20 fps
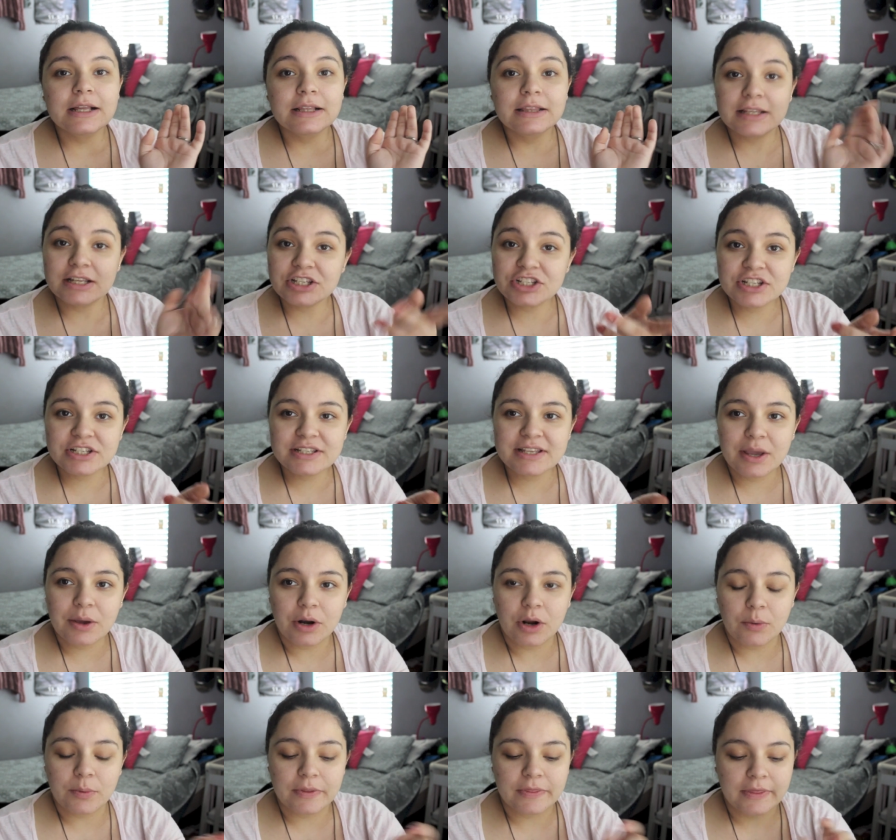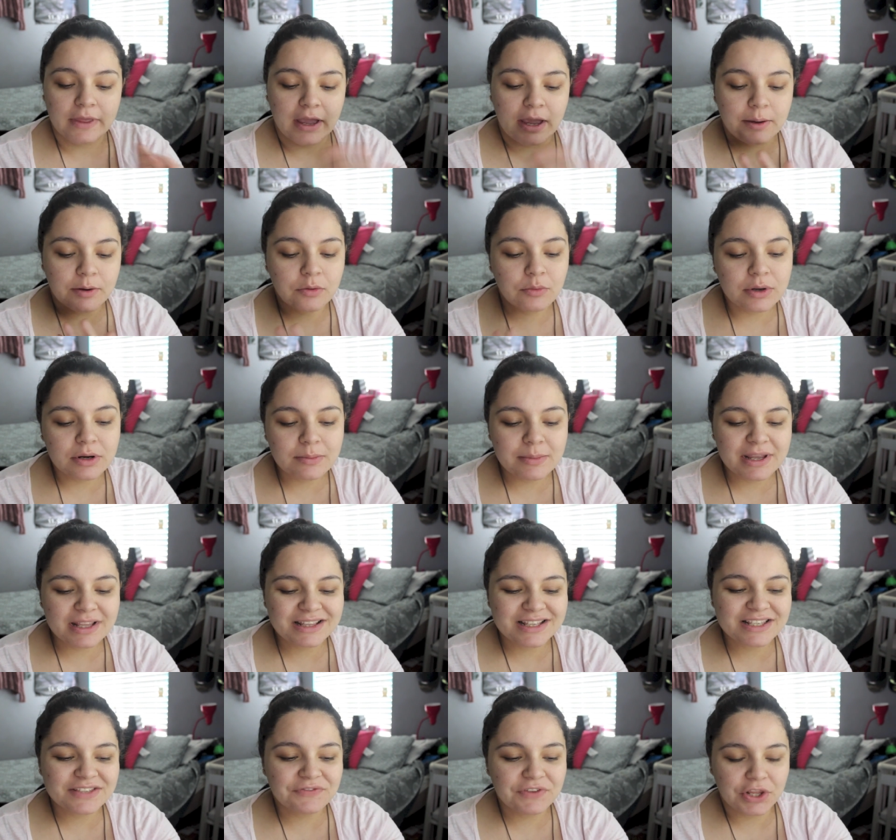Let's just get on with it. I don't want to make
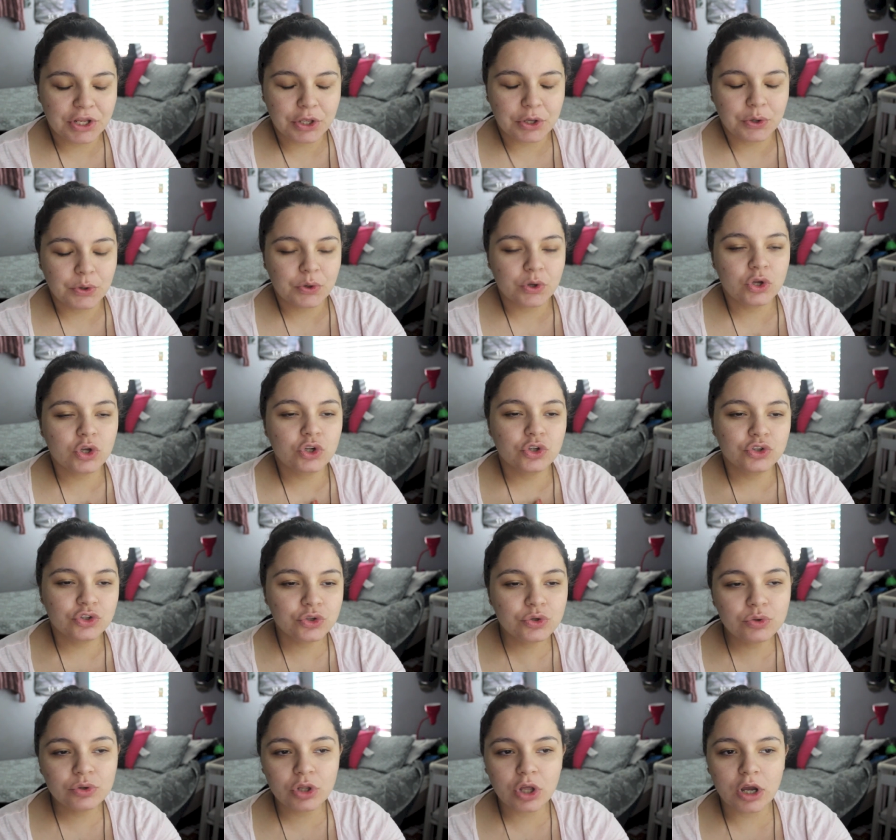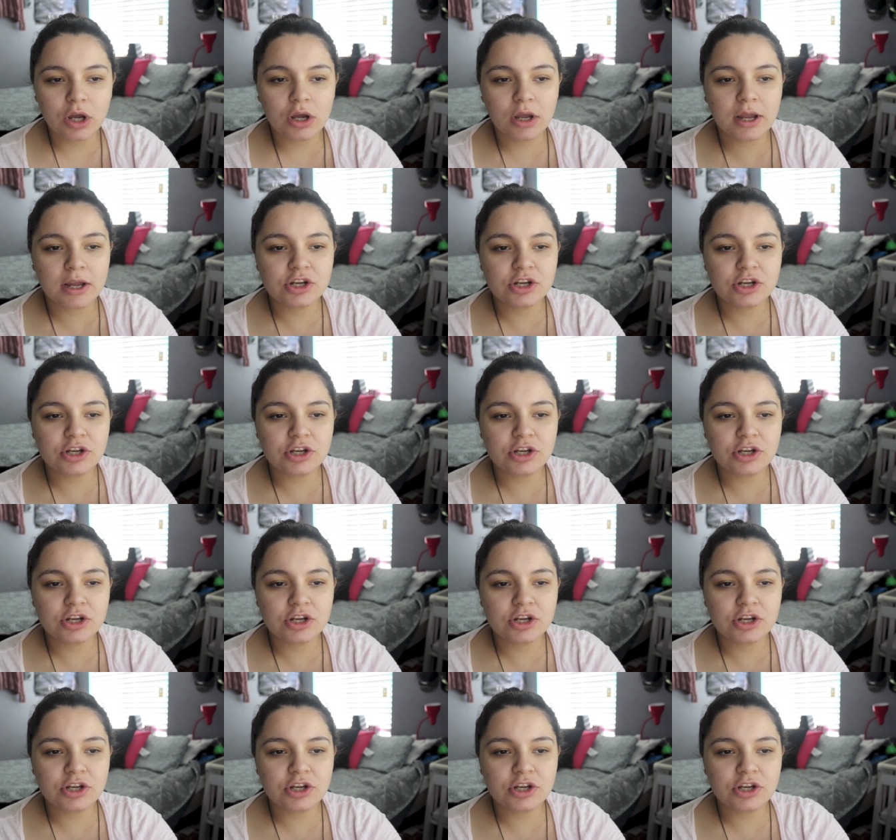this video too long.